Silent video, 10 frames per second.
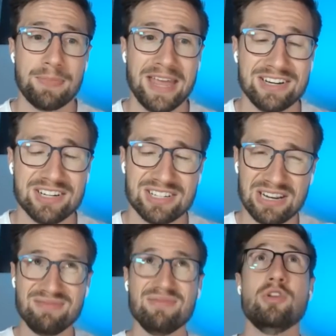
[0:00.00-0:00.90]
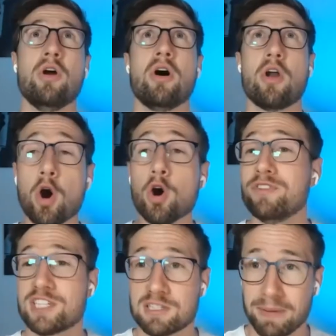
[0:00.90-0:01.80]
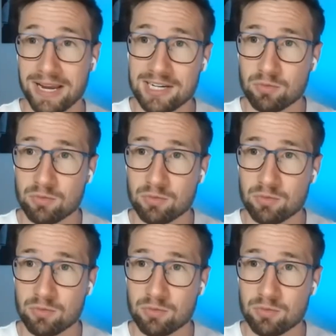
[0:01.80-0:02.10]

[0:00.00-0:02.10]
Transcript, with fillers: and just not overspend,